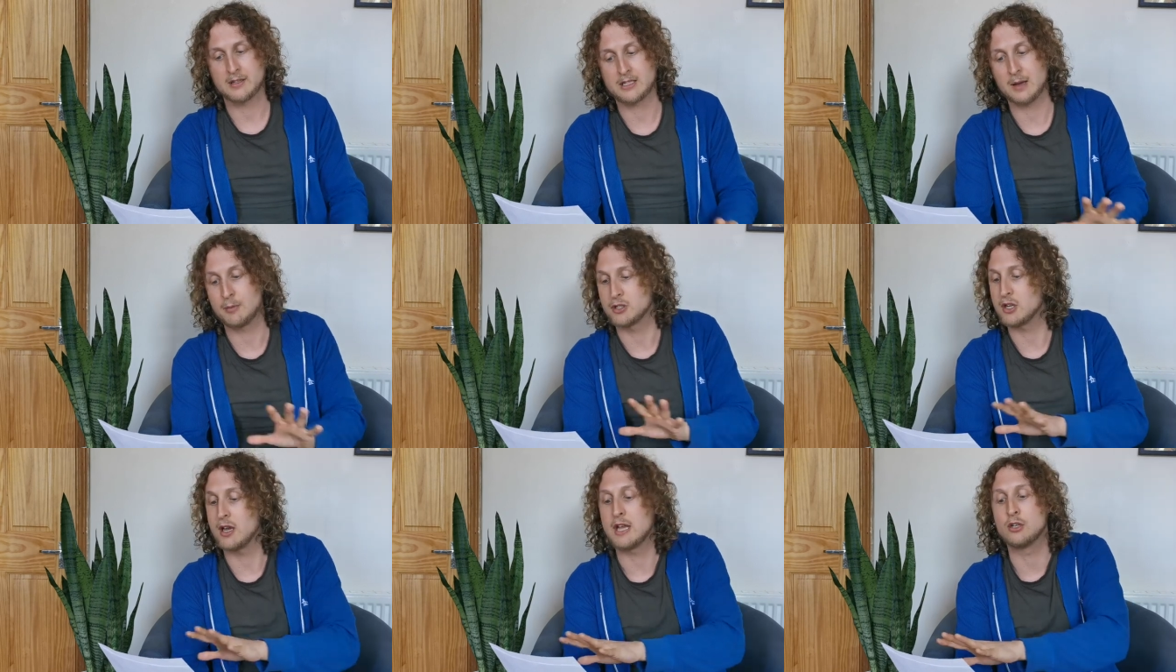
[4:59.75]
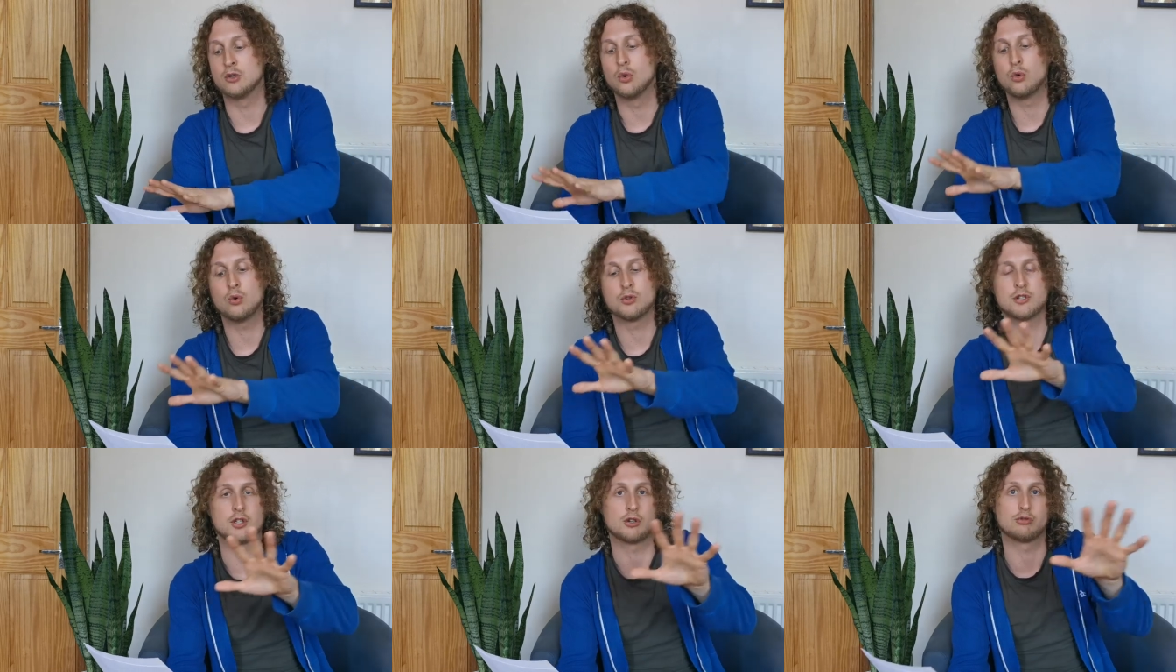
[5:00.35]
Demeter
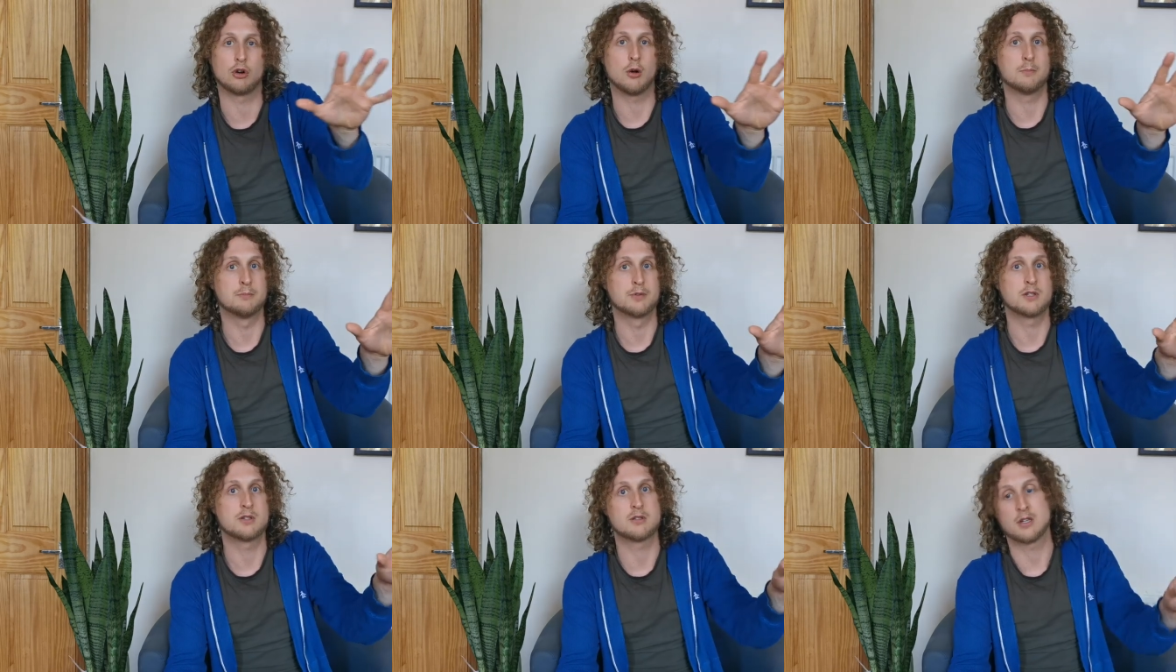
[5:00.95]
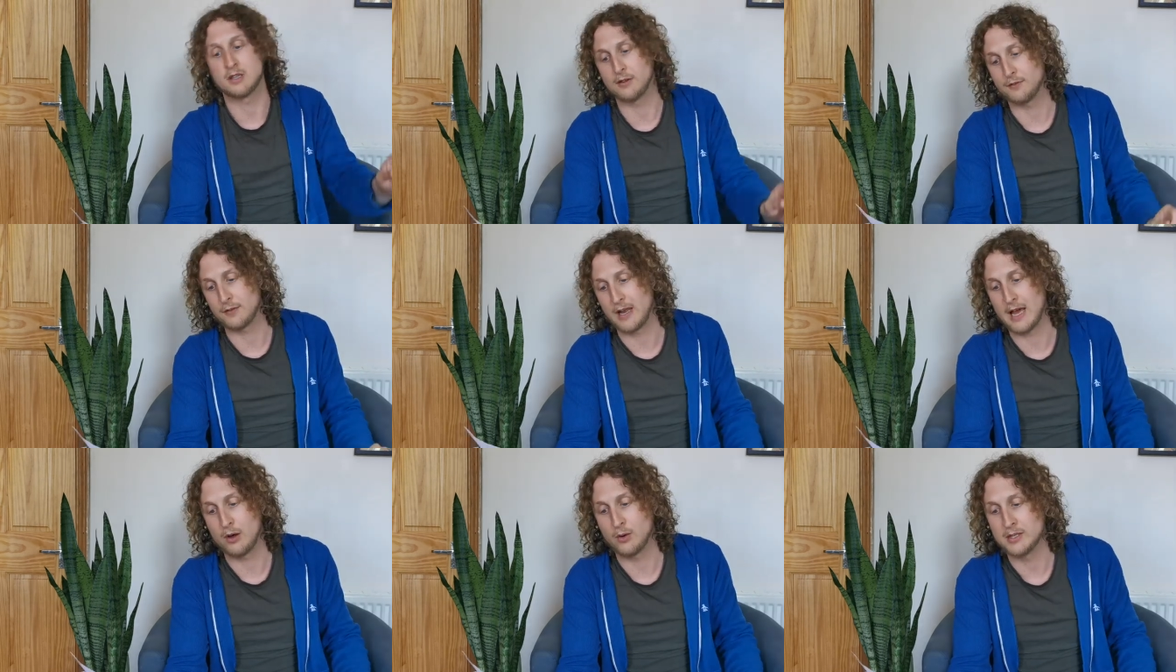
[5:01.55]
ignores the crops and the
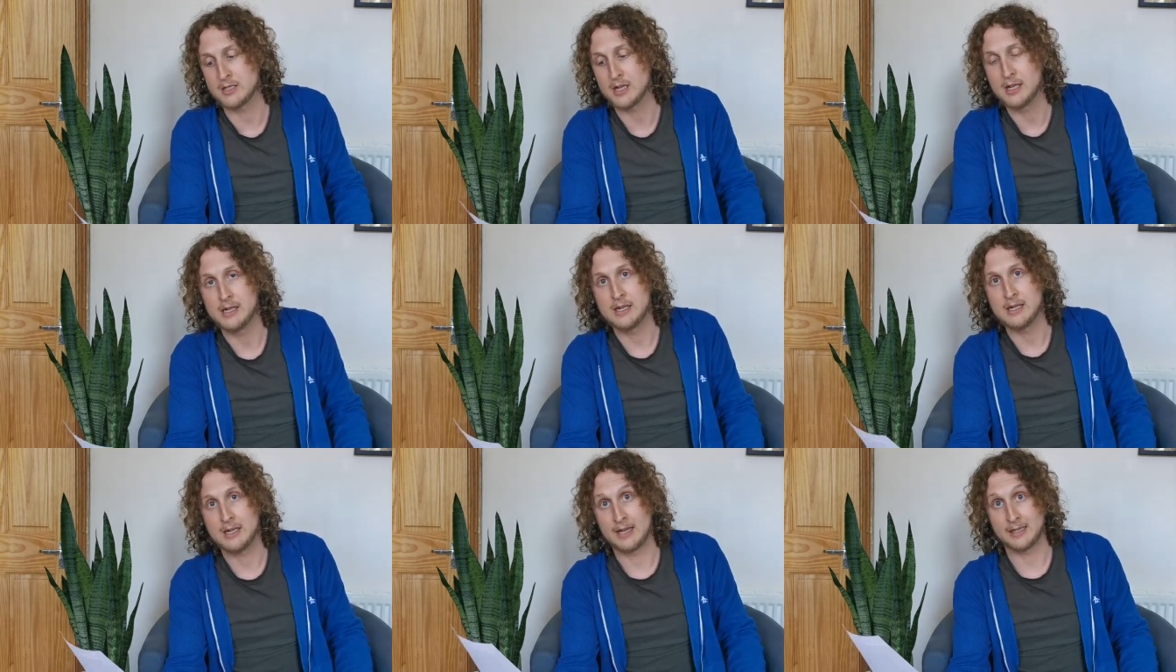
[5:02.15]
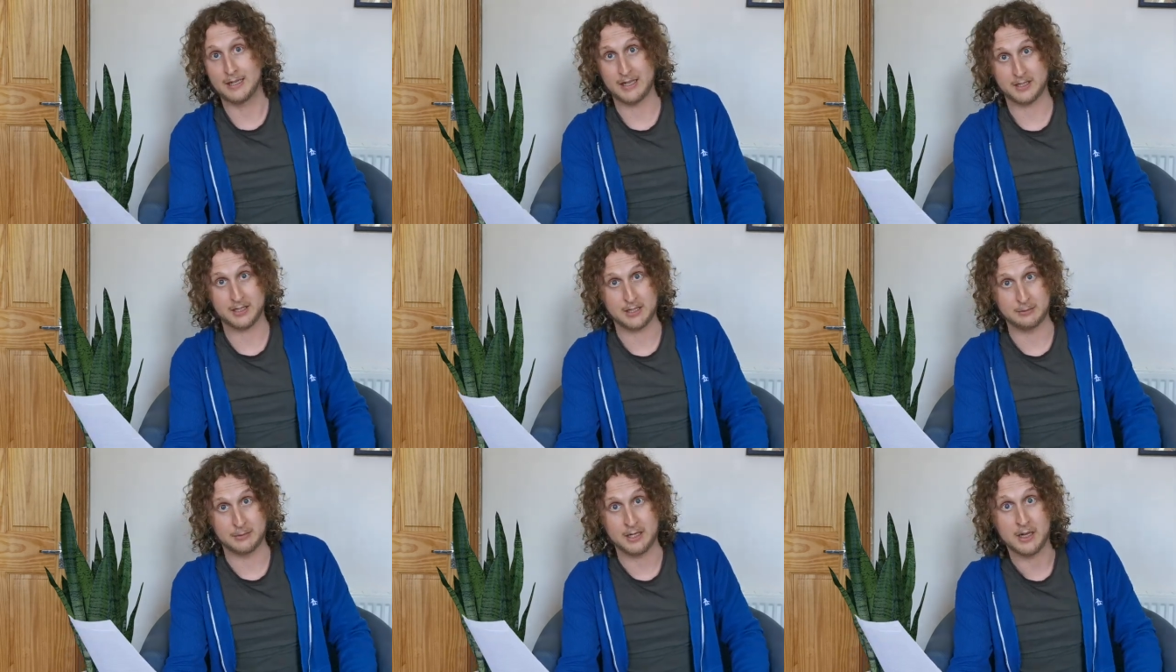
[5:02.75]
flowers and lets
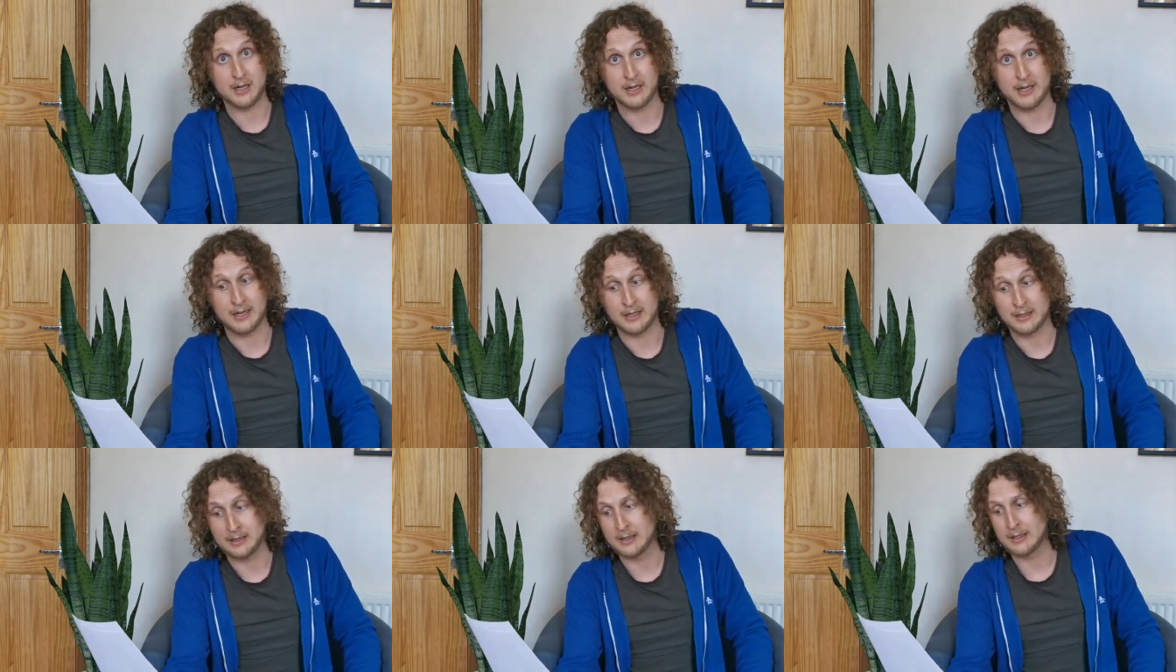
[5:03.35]
them die.